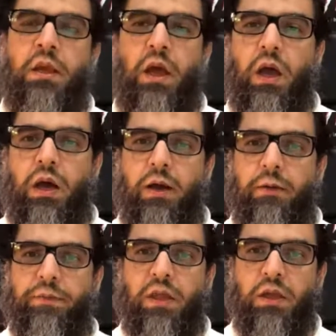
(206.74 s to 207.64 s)

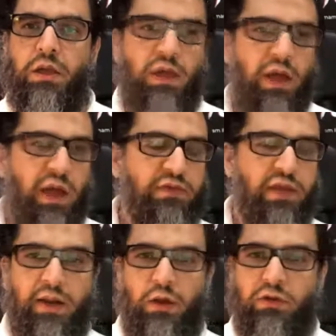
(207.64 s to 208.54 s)
Guys,
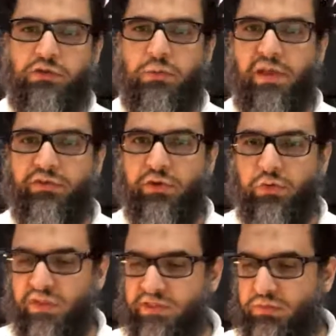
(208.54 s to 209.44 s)
can I also please
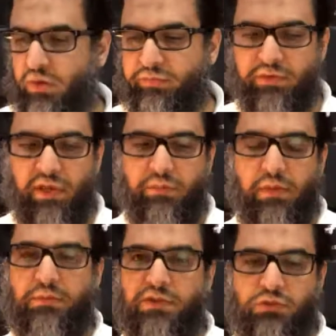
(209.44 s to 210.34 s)
request one of the team
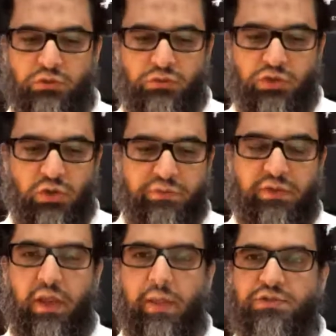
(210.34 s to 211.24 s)
members to switch off
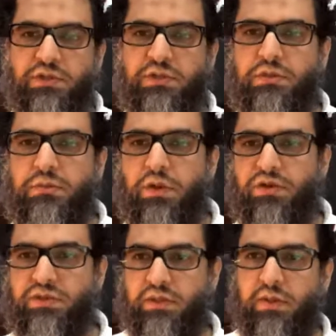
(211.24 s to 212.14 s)
the captions,
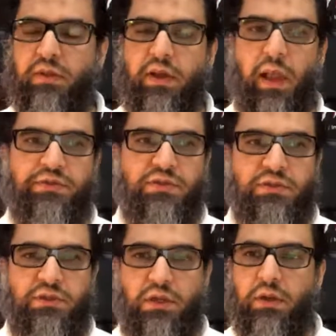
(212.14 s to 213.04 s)
because I think the
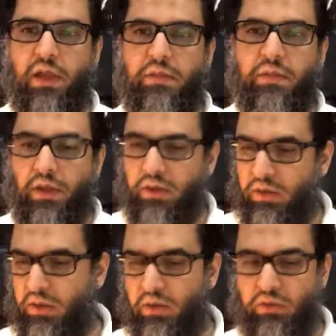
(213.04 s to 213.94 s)
captions are again there.
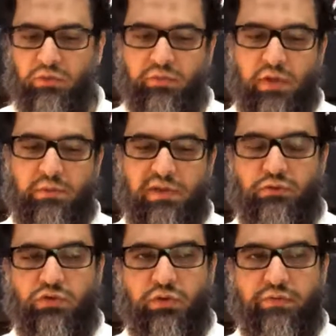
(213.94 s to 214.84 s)
So you can please
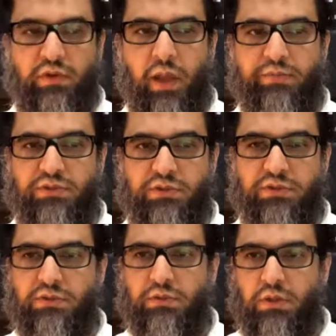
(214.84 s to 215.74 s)
switch off the captions.